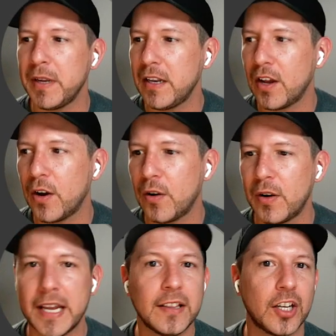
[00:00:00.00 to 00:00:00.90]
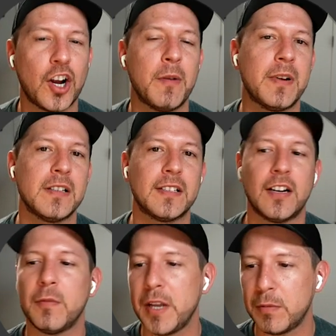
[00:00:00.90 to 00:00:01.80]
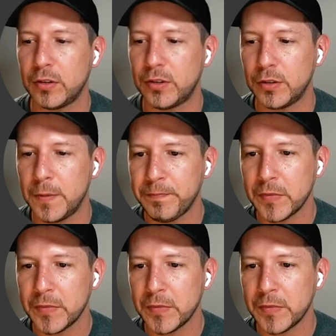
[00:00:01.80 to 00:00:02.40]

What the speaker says: know in the comments and I'll be able to,